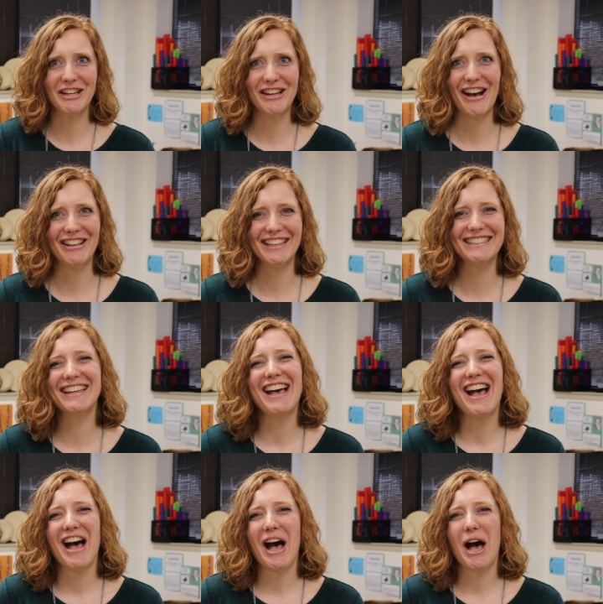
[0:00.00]
in college,
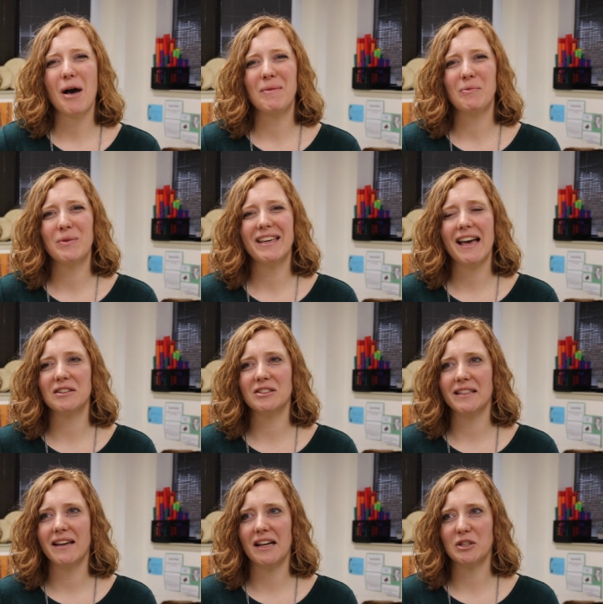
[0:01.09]
um, and we
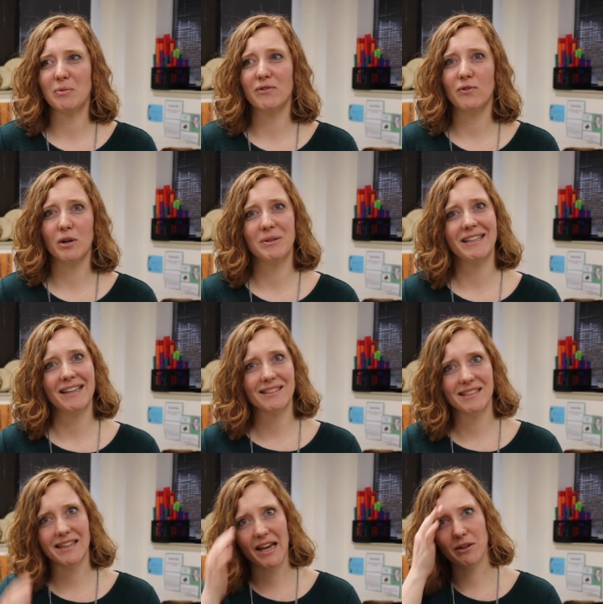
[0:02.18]
actually got to perform a
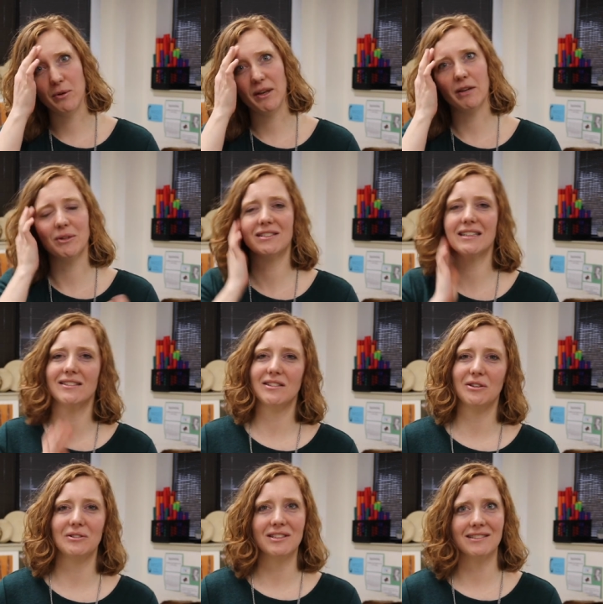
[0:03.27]
dance together where there were six
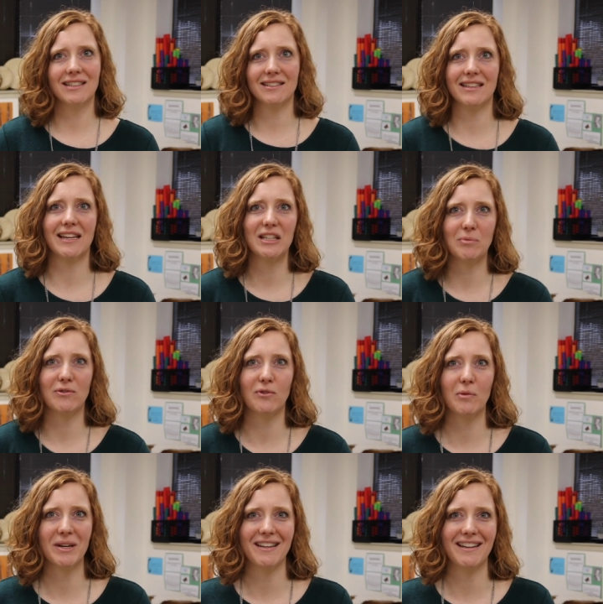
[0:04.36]
adults and six kids
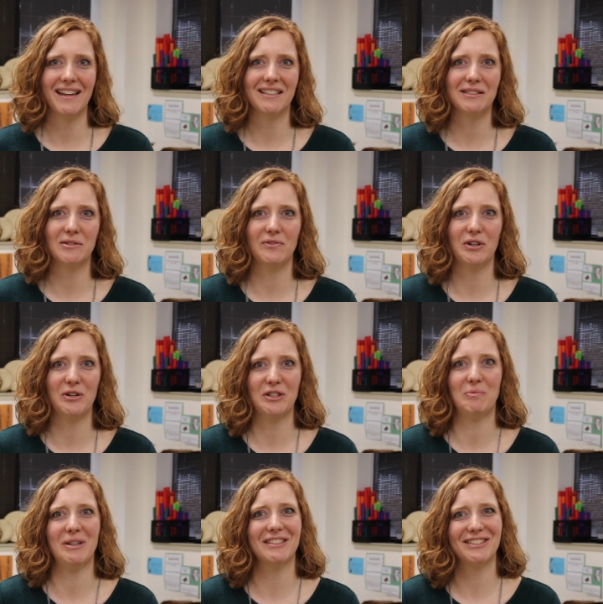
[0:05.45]
performing a dance for
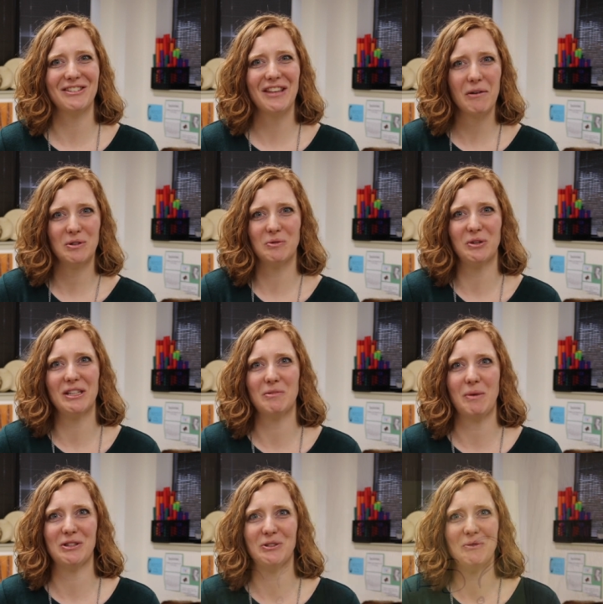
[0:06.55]
Christmas. So that was really
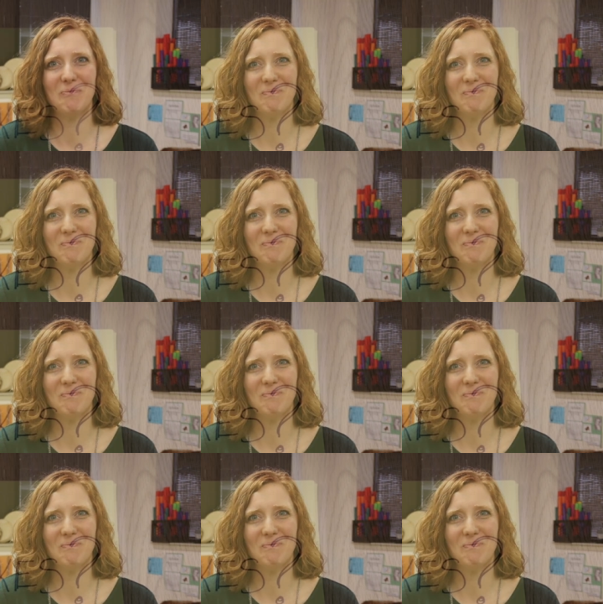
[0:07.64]
special.